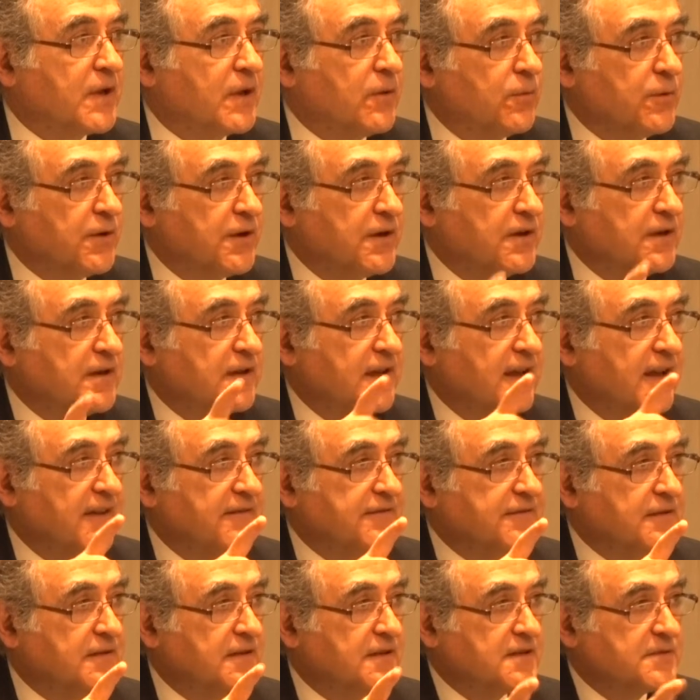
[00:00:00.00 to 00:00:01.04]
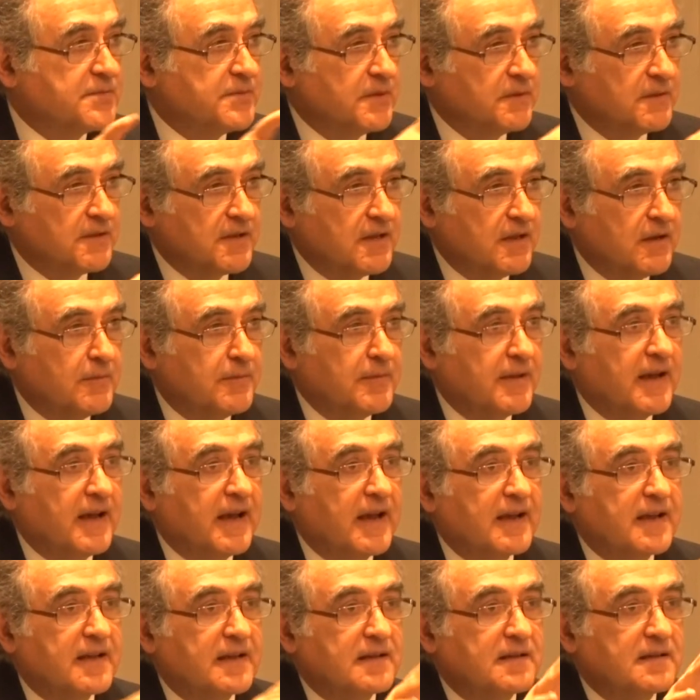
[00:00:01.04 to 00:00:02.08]
we're going to, after lunch, be able to come
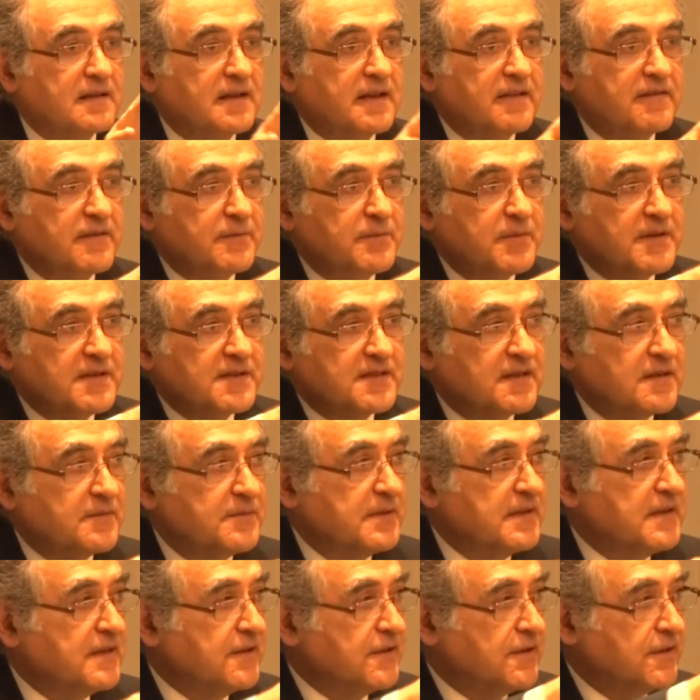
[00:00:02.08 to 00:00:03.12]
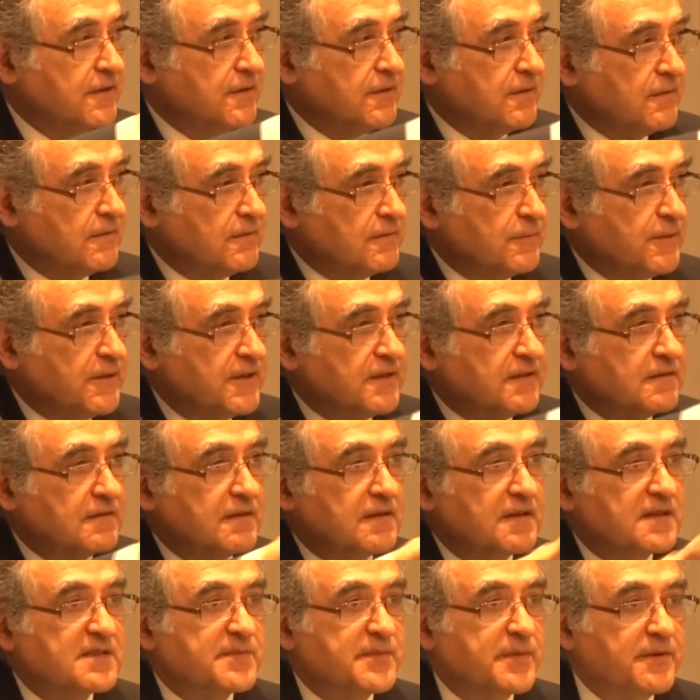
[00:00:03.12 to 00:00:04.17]
back and everybody's going to be here. We
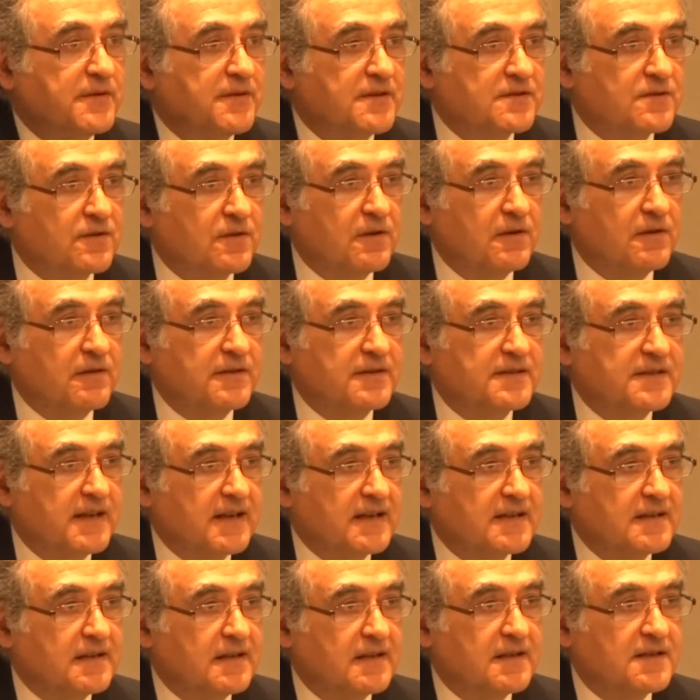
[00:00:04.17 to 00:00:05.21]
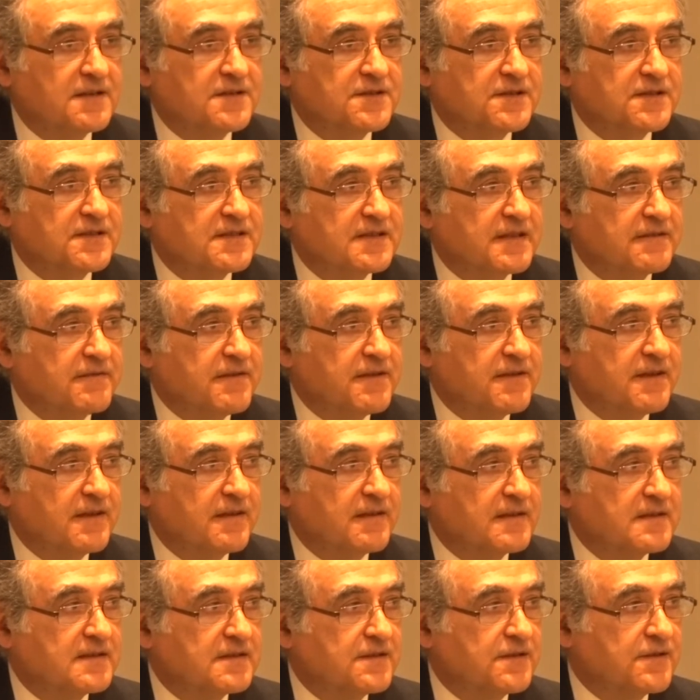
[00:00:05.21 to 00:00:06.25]
can experience all the technologies,
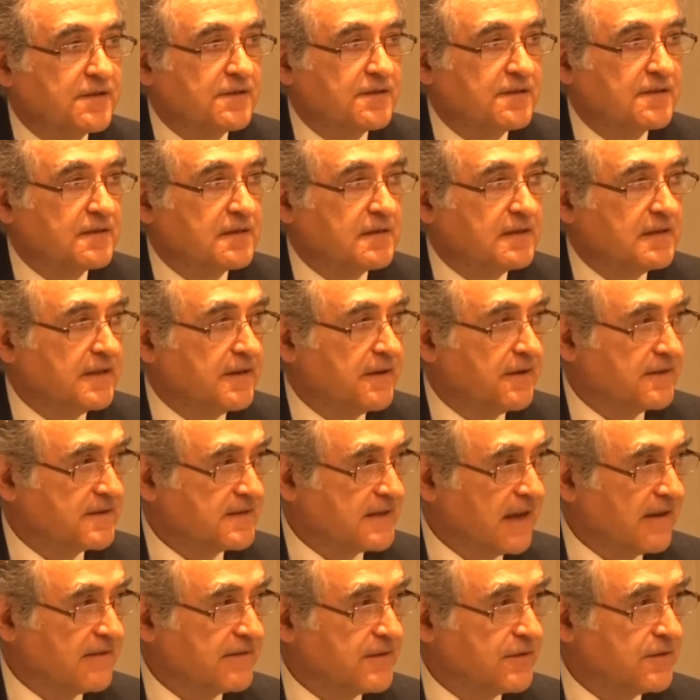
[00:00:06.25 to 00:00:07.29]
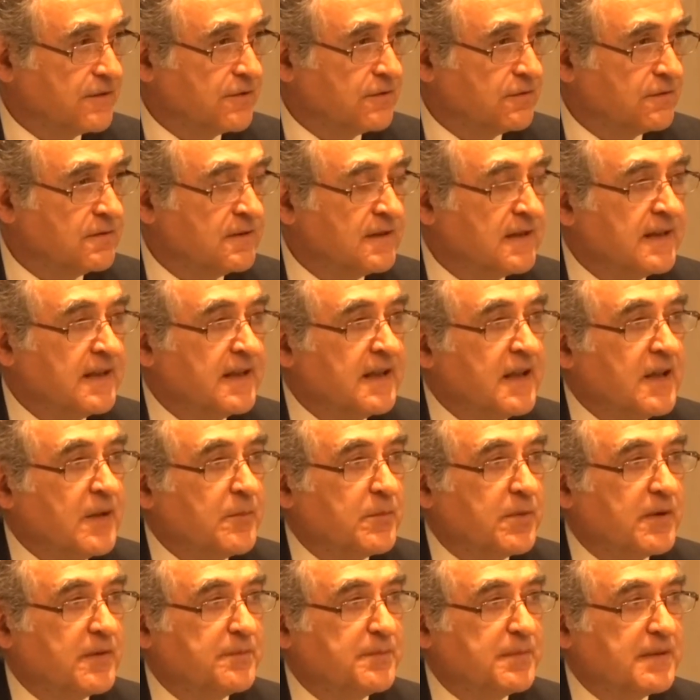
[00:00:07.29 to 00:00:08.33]
everything that's here until later this afternoon.
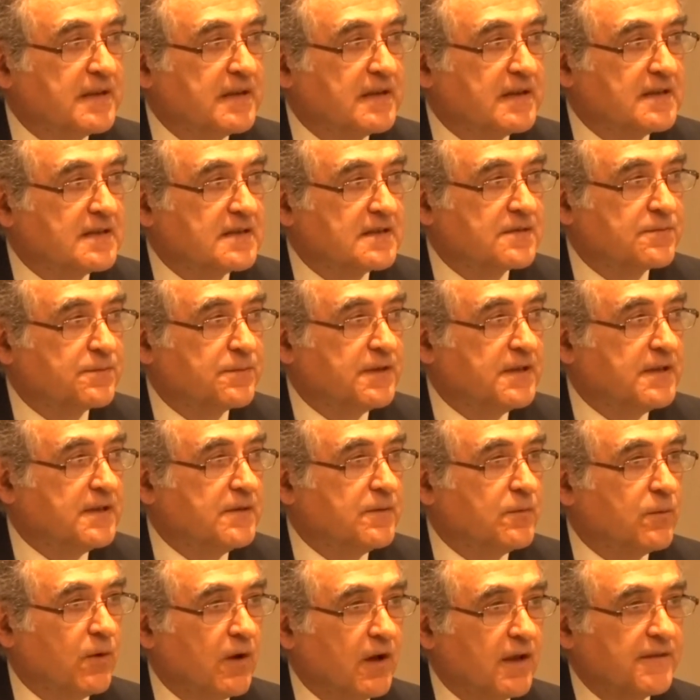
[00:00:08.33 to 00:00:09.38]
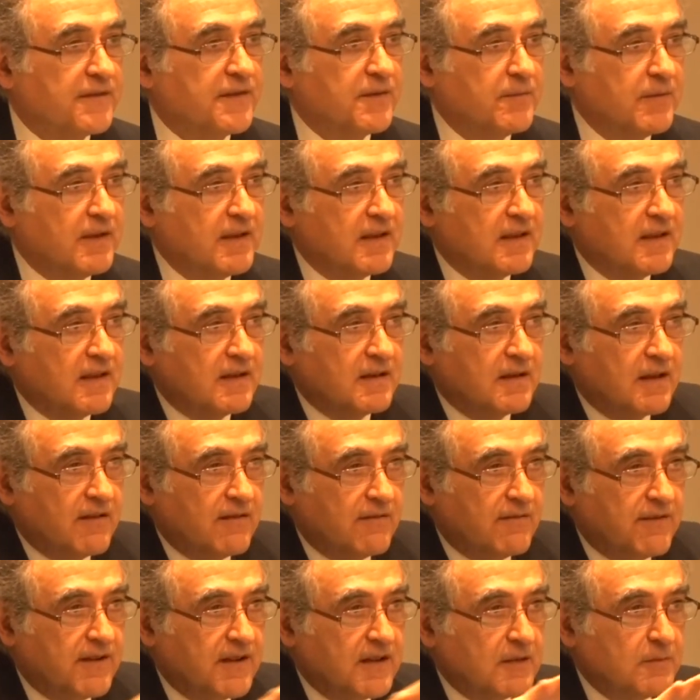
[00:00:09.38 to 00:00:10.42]
But because we want to make it
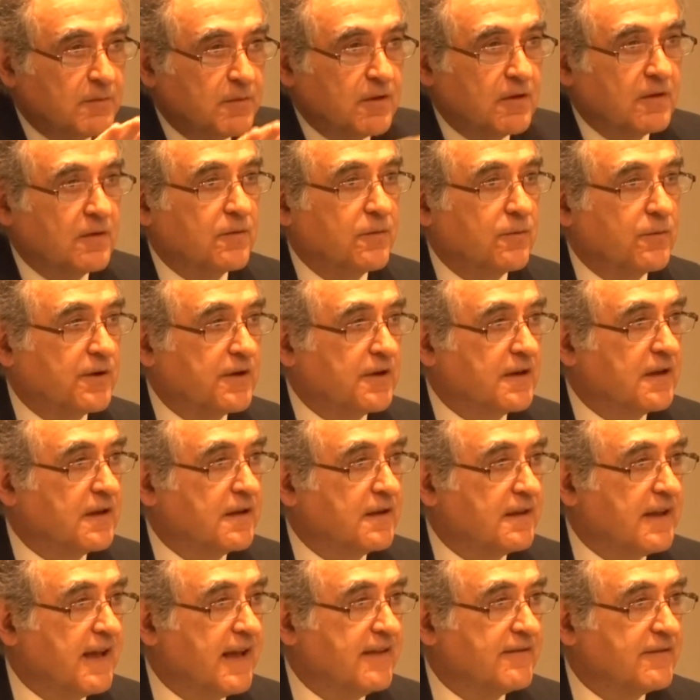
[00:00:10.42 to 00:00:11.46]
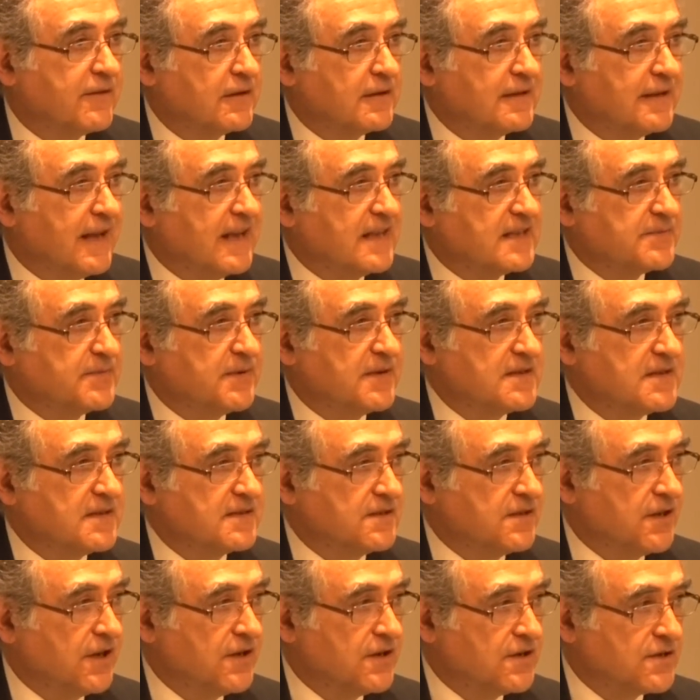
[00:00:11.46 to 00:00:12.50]
available, we're going to have our last
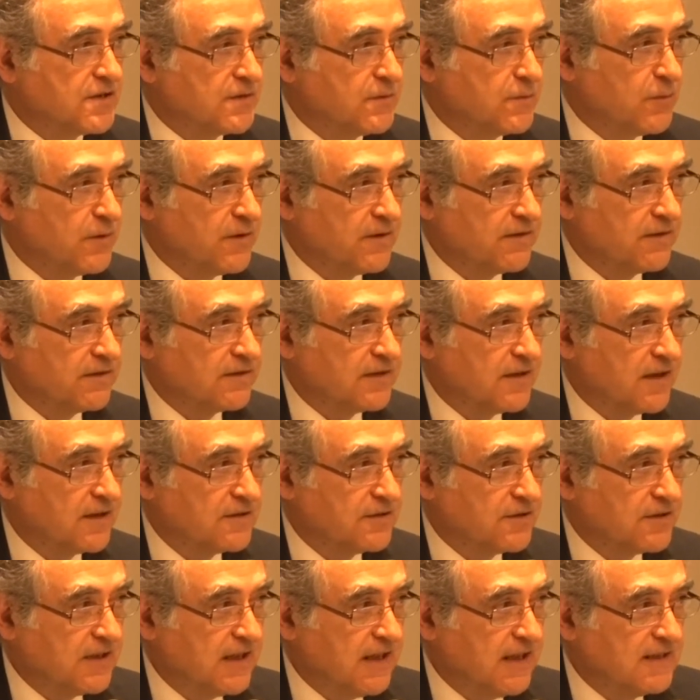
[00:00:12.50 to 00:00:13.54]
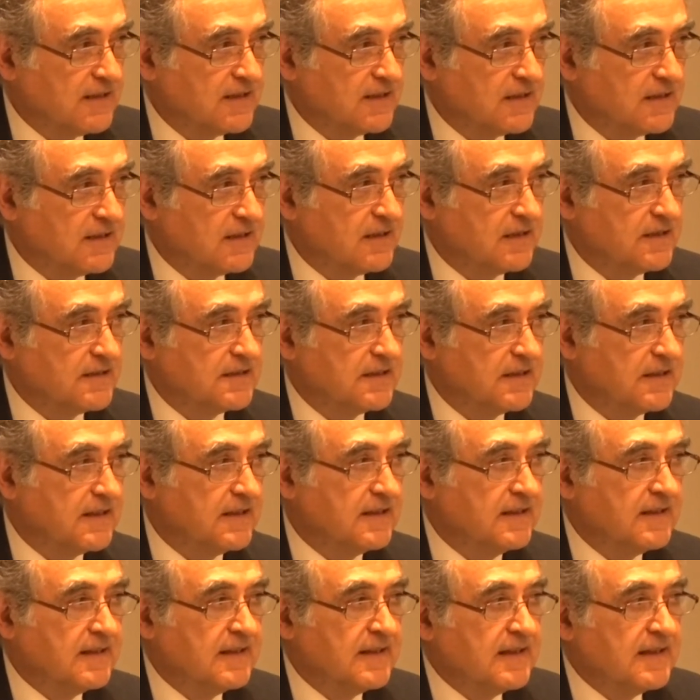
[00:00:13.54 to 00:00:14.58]
presentation with Dr. Kate Dillahunty,